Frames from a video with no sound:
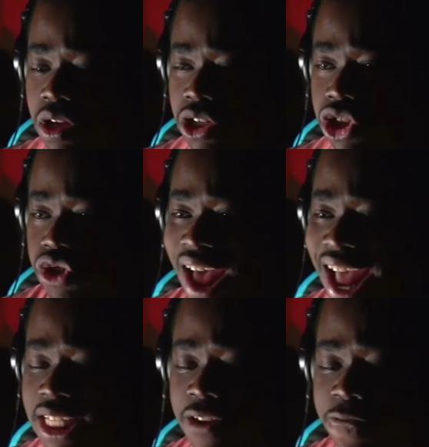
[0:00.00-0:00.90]

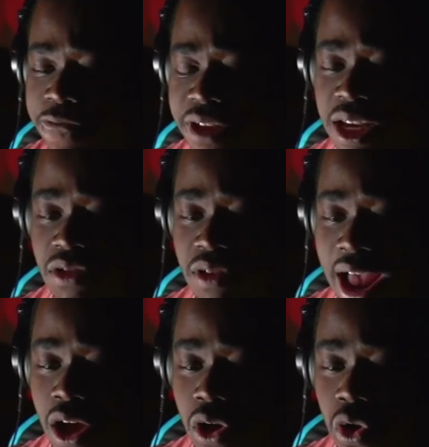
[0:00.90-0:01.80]
trying to figure
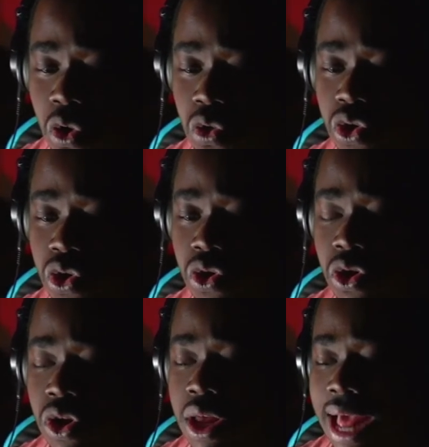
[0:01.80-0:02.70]
out,
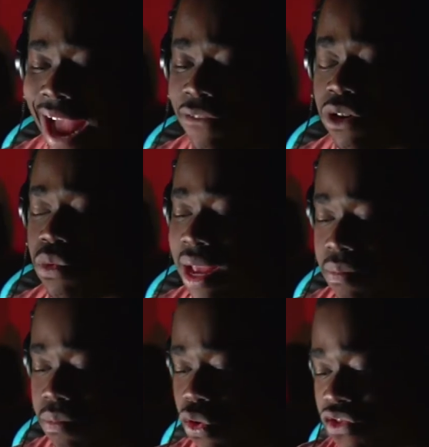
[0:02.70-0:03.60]
after we had
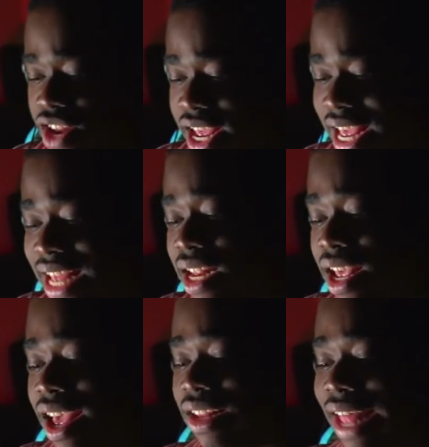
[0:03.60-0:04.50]
moved in,
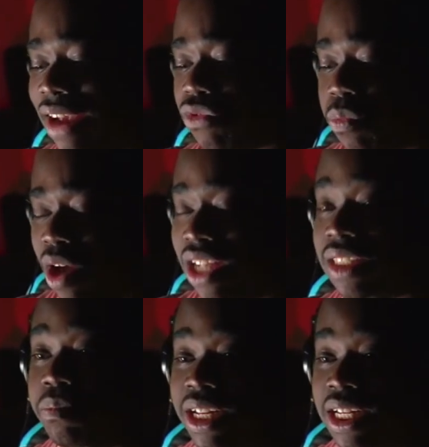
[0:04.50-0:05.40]
like,
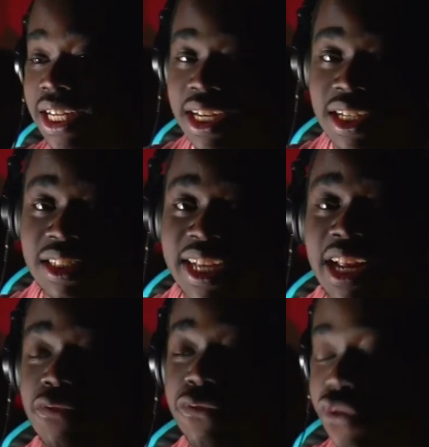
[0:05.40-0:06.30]
responsibilities,
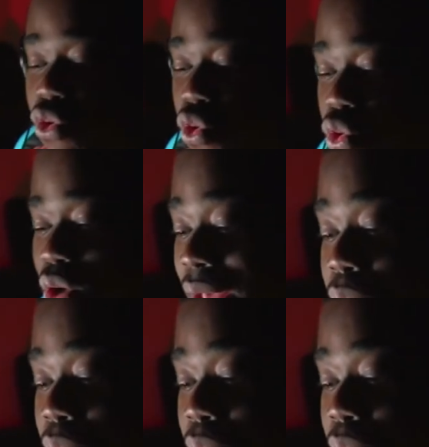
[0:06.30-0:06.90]
getting food. I